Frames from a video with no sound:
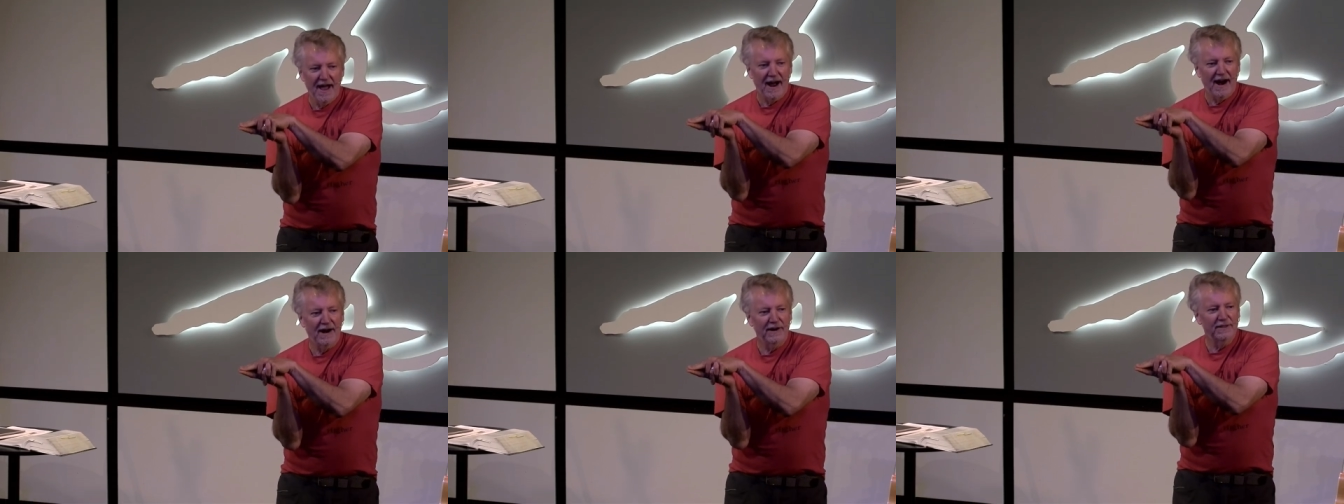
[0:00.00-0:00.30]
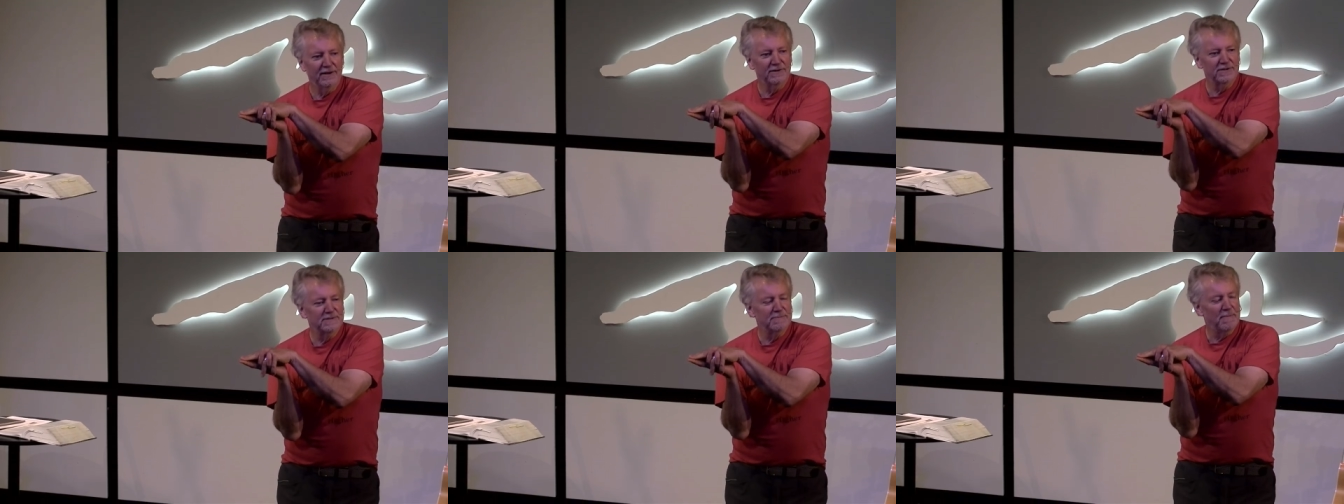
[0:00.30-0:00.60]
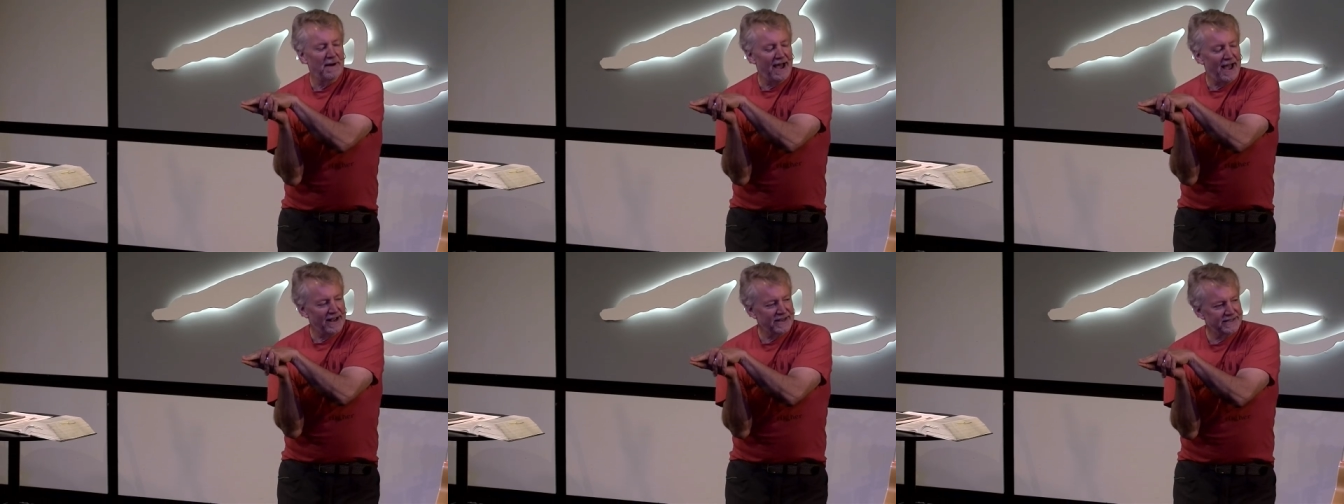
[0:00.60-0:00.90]
are those
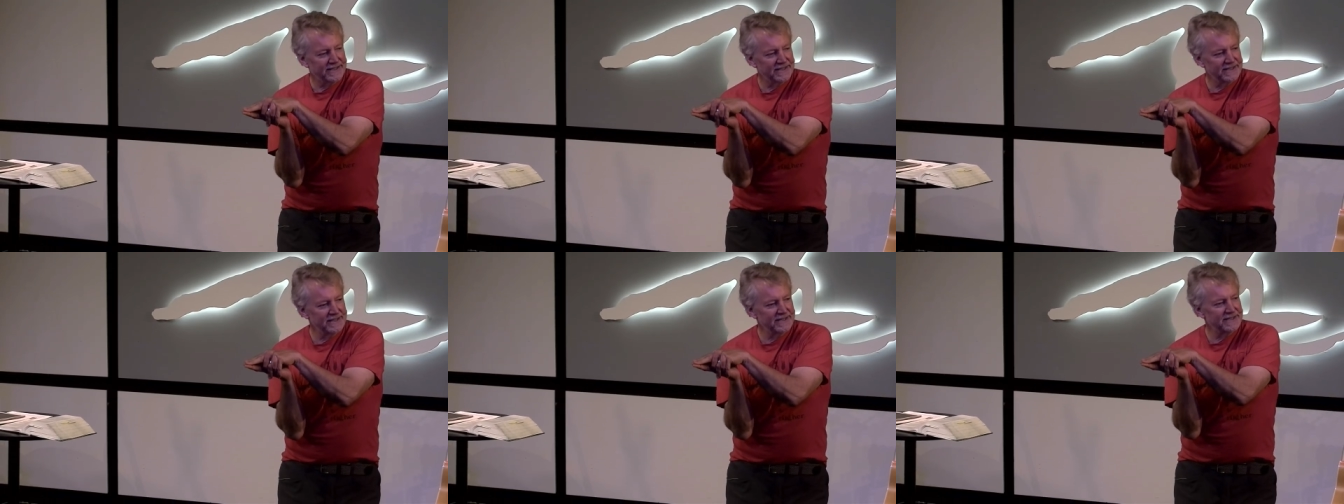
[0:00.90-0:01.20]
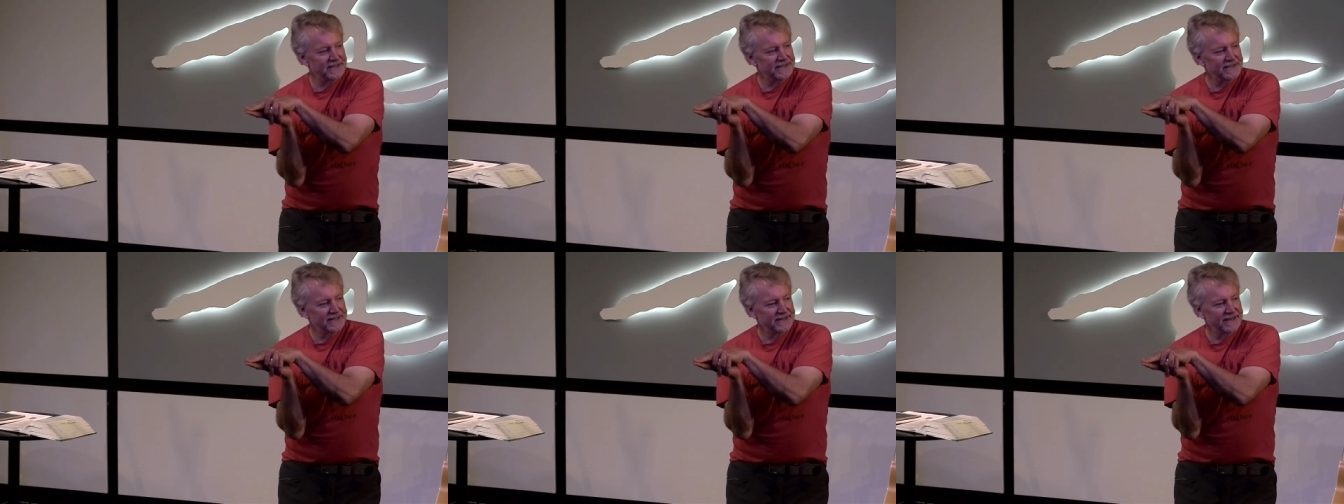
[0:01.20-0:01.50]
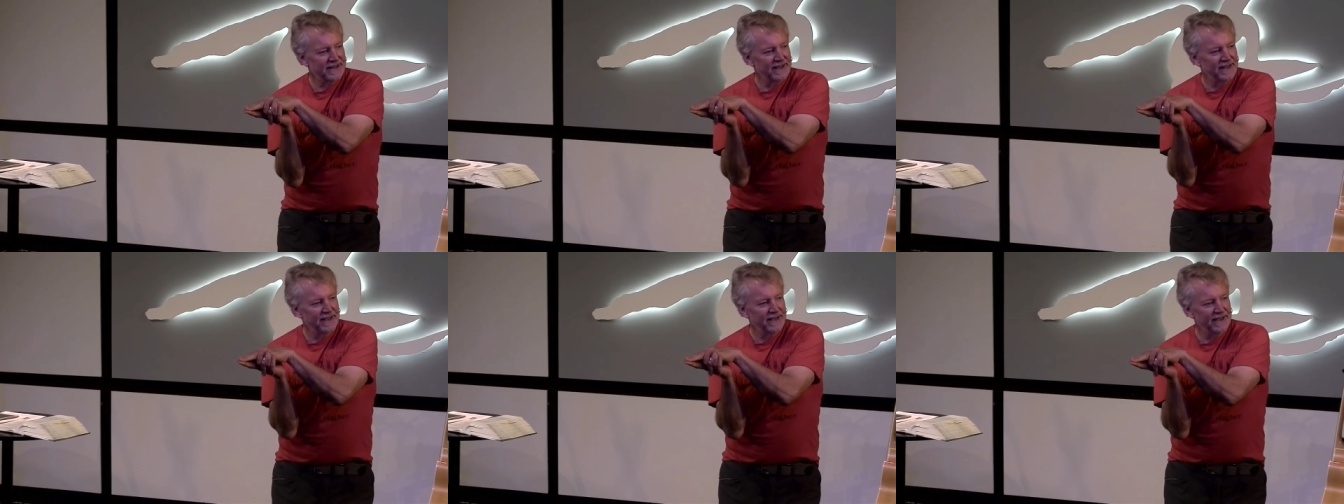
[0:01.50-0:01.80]
boxes
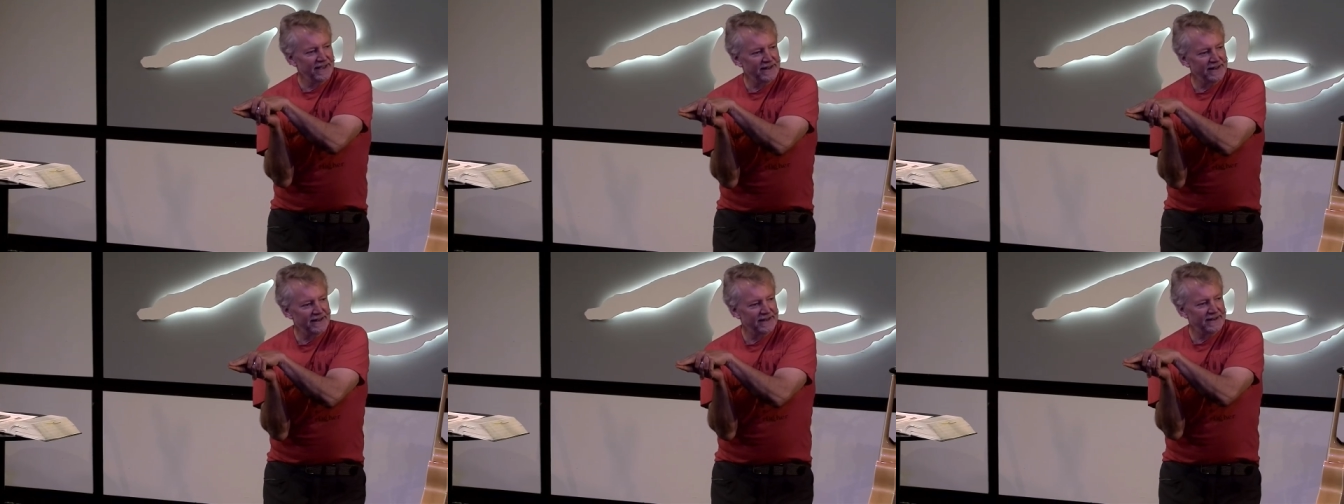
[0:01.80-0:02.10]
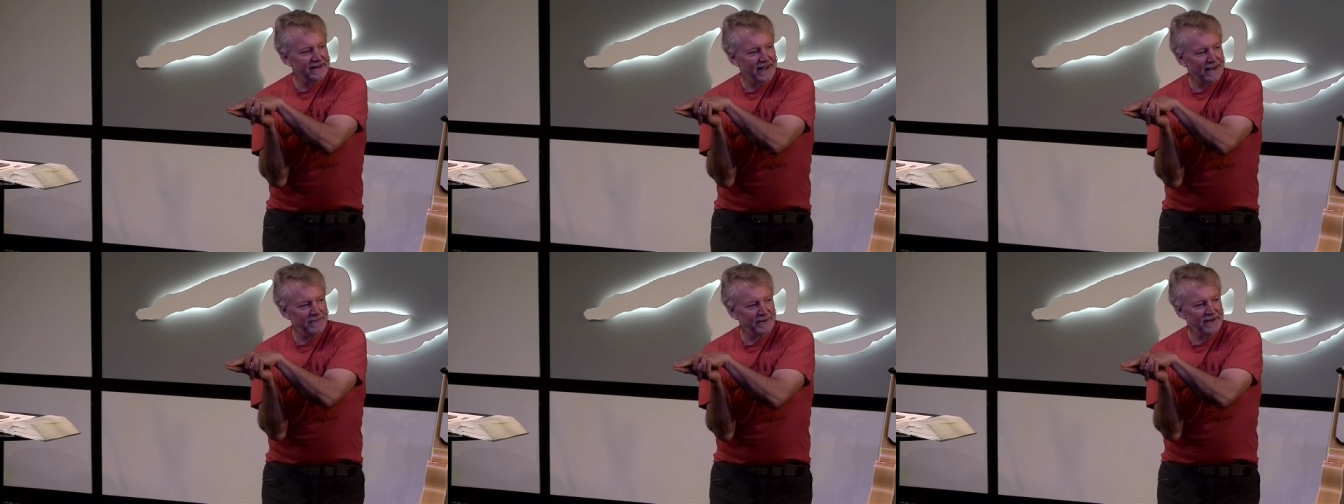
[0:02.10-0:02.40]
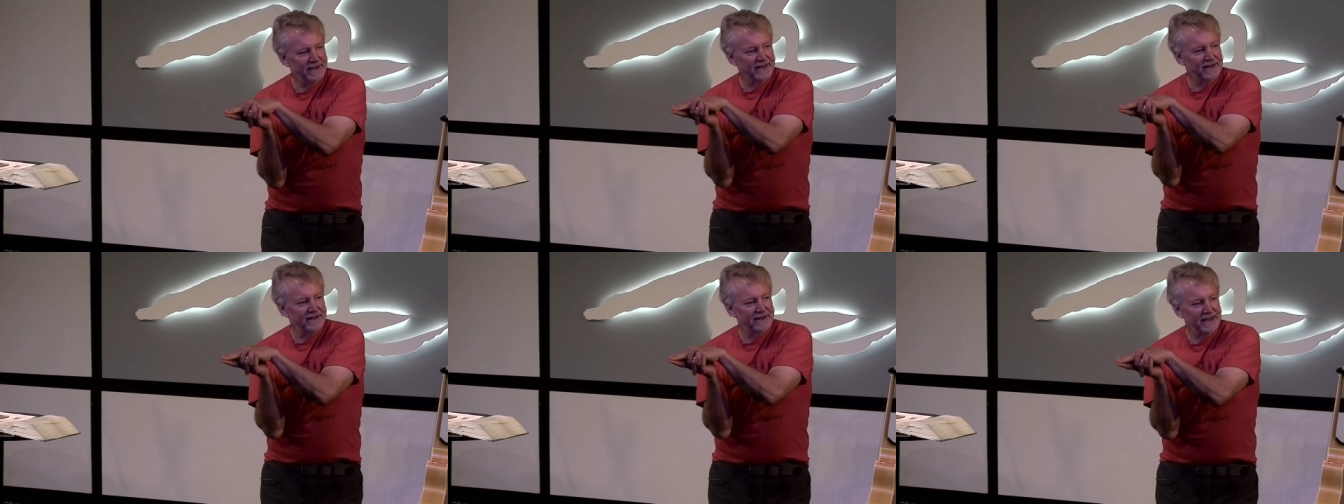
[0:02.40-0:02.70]
in Debbie and